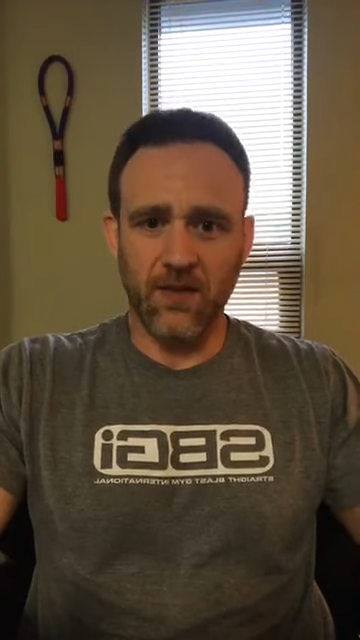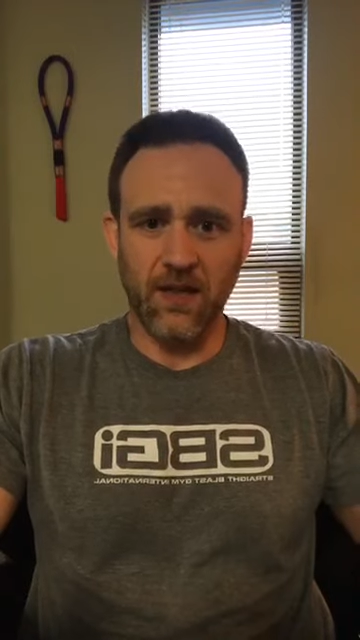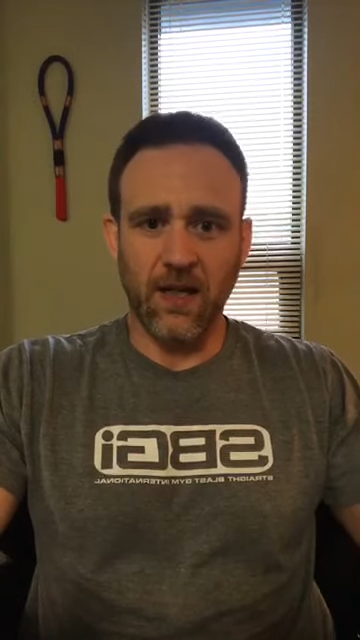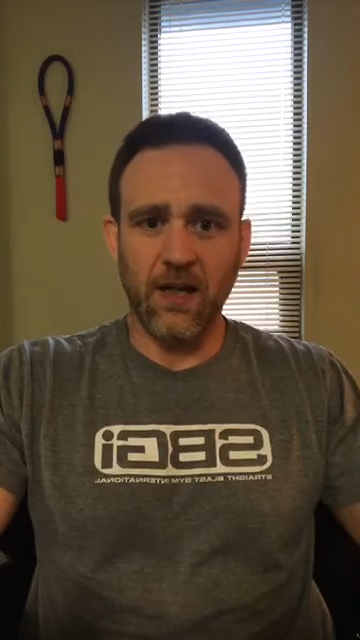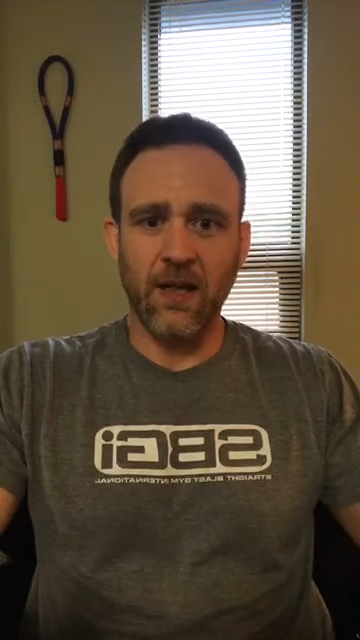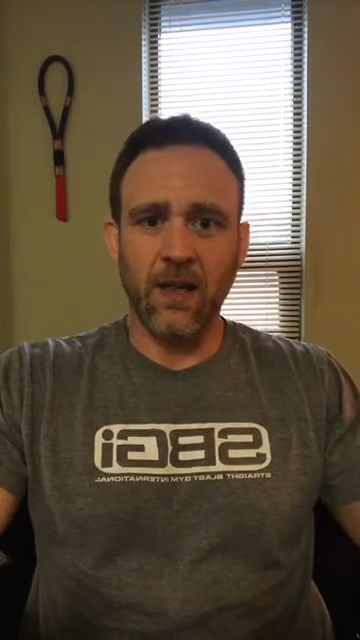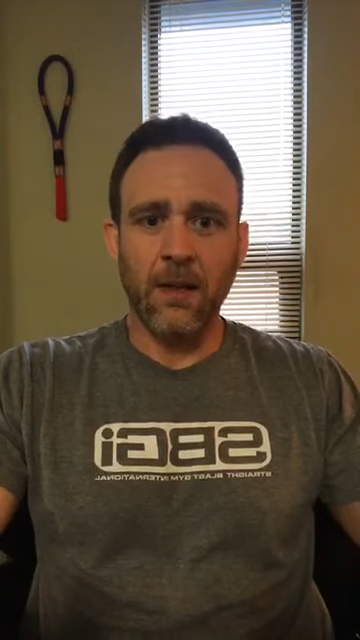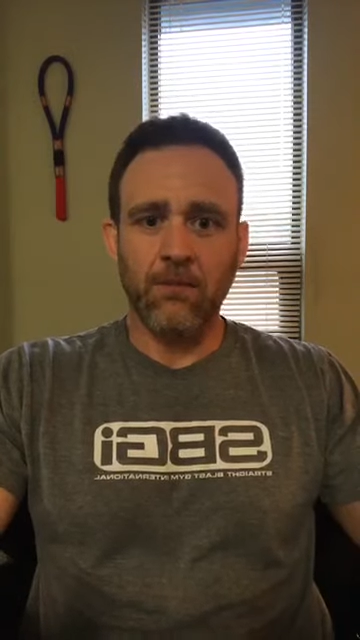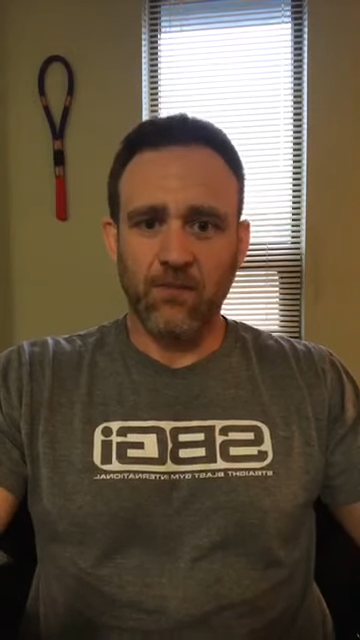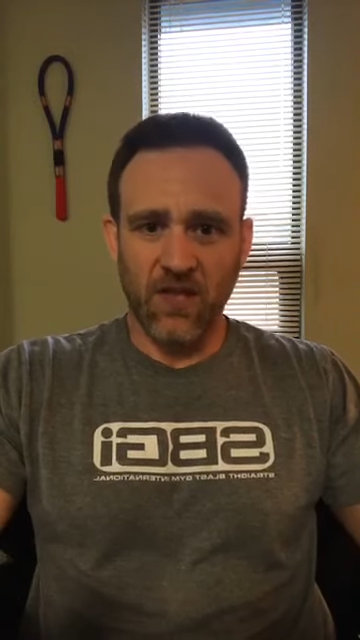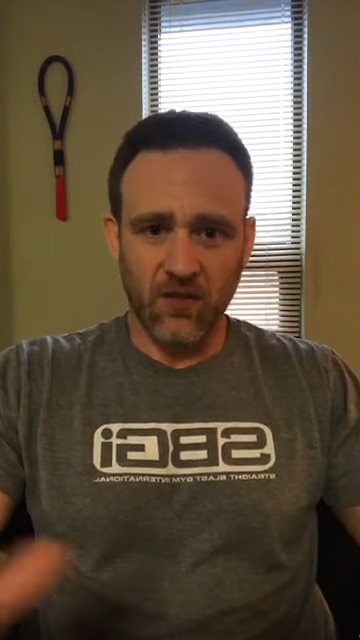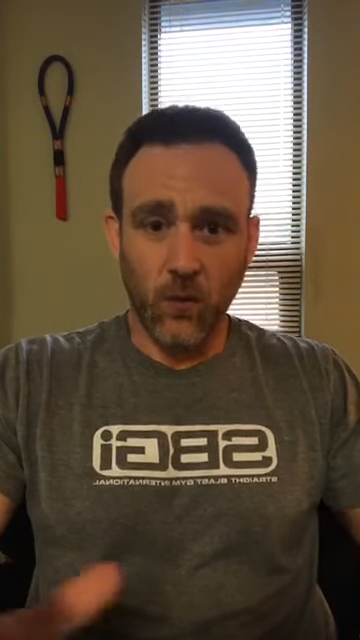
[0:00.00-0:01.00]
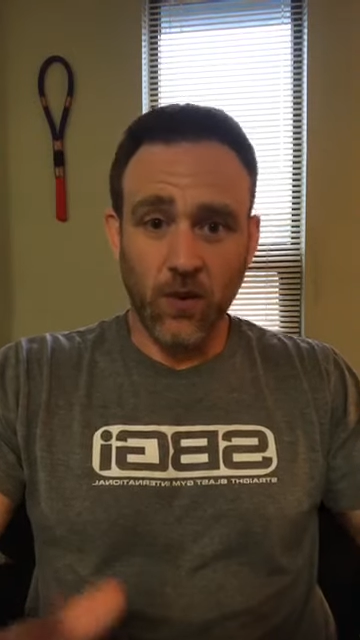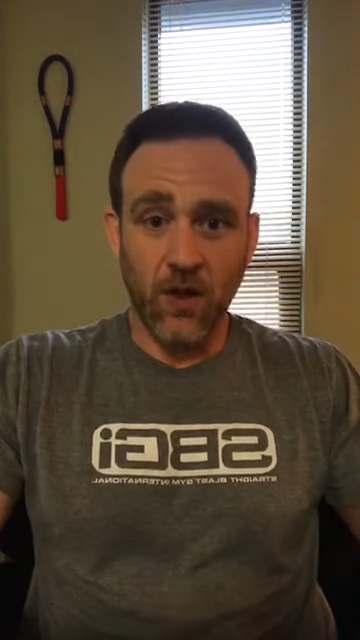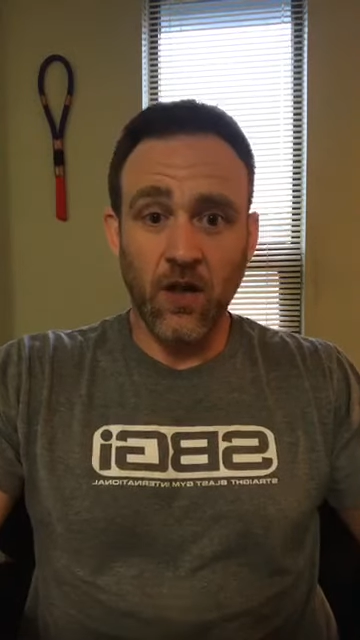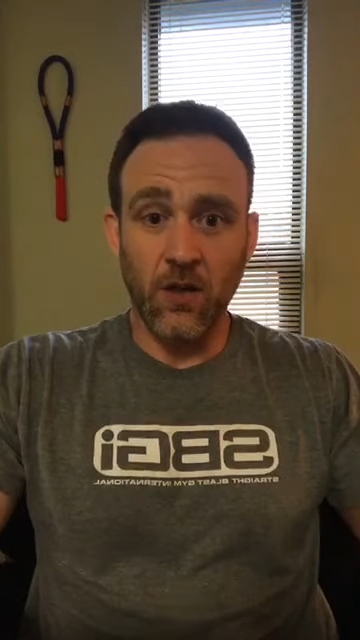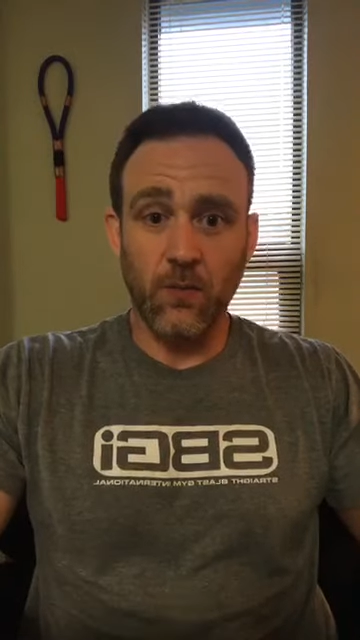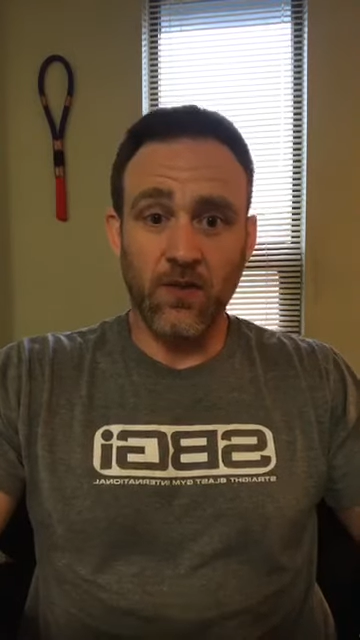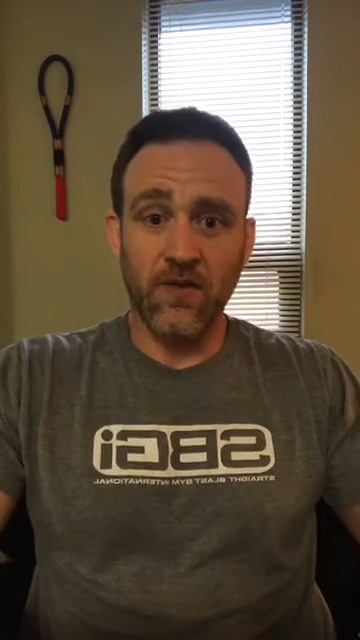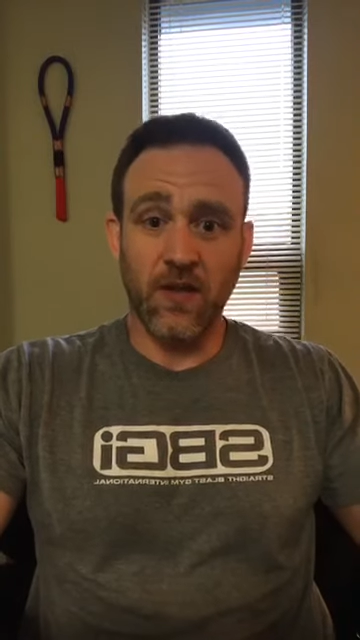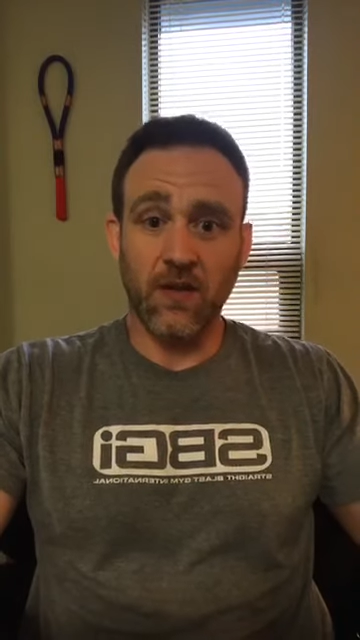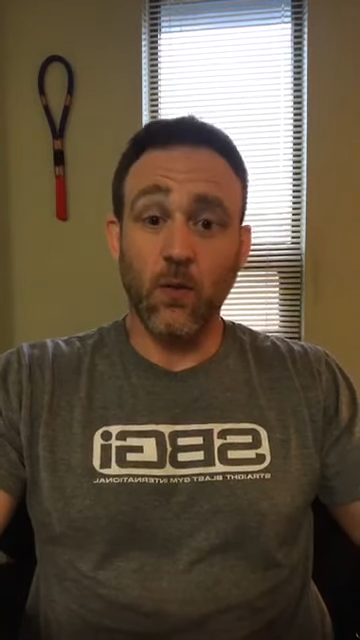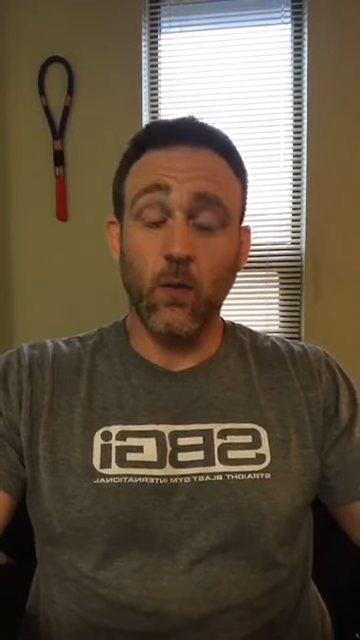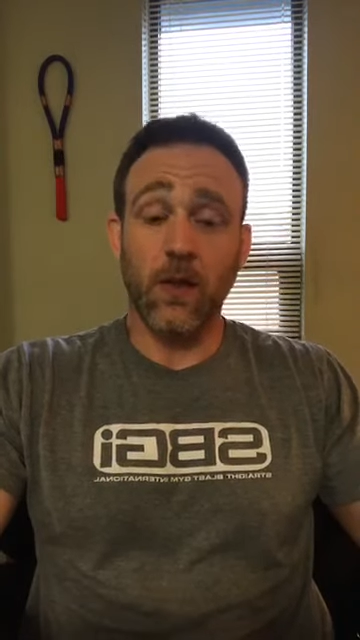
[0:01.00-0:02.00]
side, it's
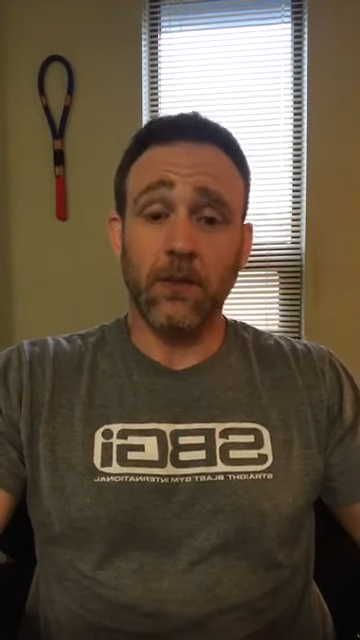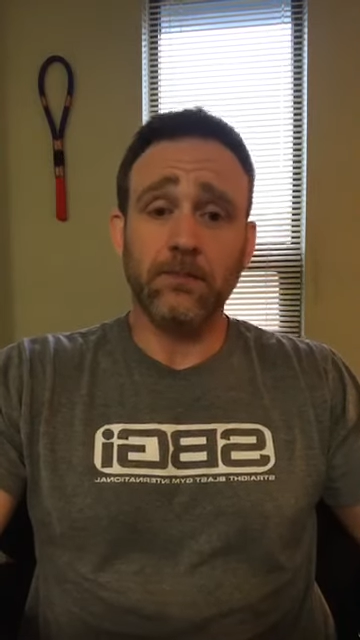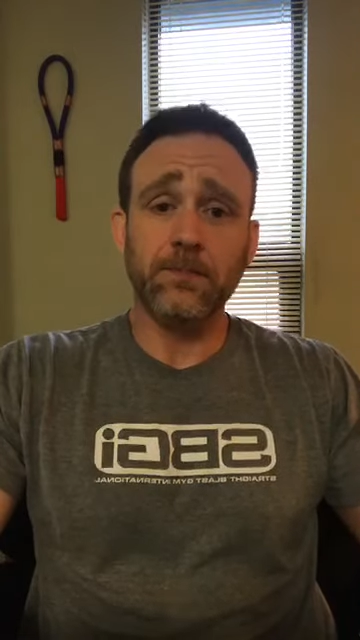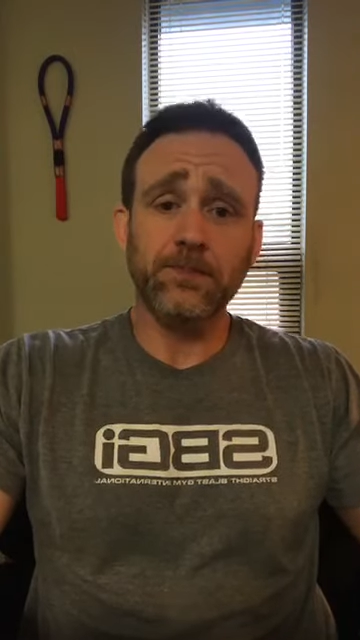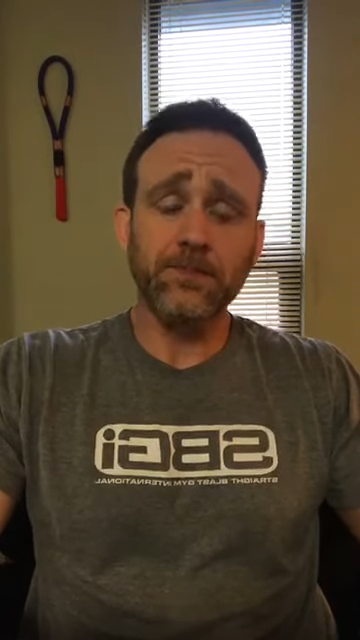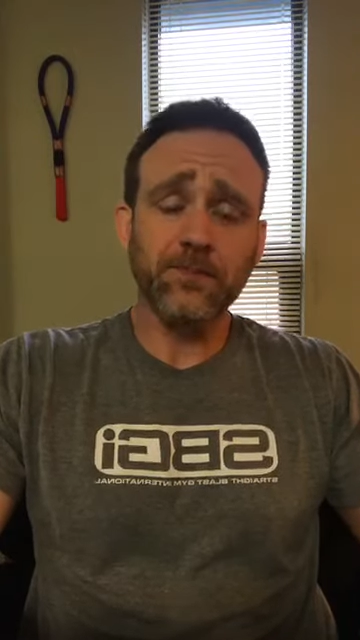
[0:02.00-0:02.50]
100% to win.